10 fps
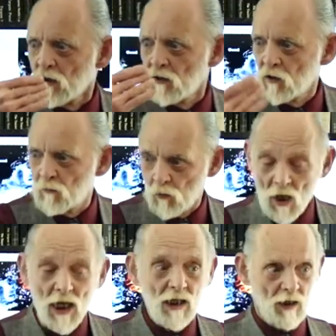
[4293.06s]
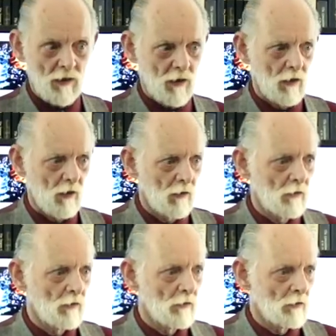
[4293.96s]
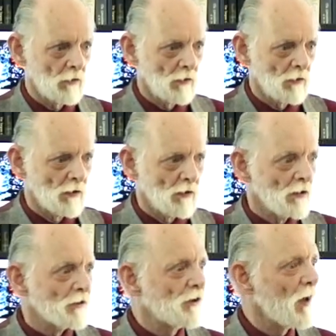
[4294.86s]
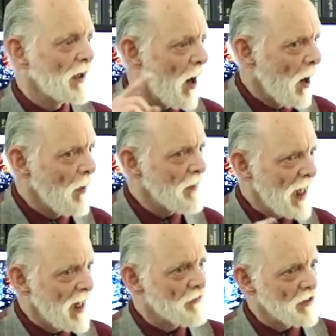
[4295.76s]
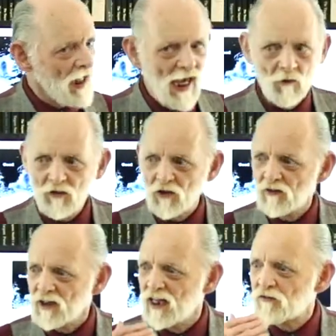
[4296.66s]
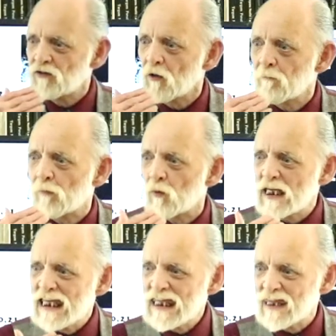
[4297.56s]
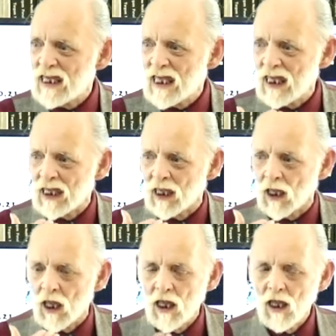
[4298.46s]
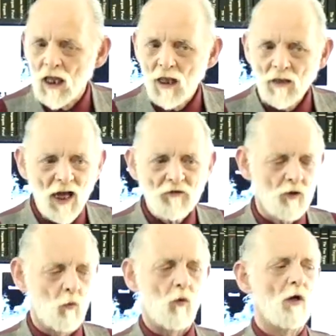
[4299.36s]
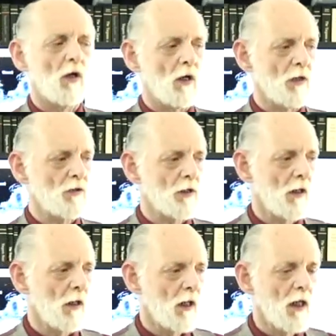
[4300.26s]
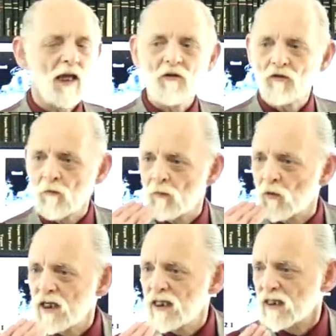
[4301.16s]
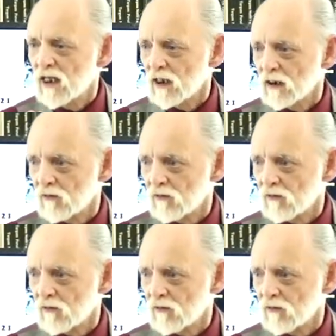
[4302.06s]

You breathe. So in all the Asian languages, it's your breathing not your words, it's your breathings.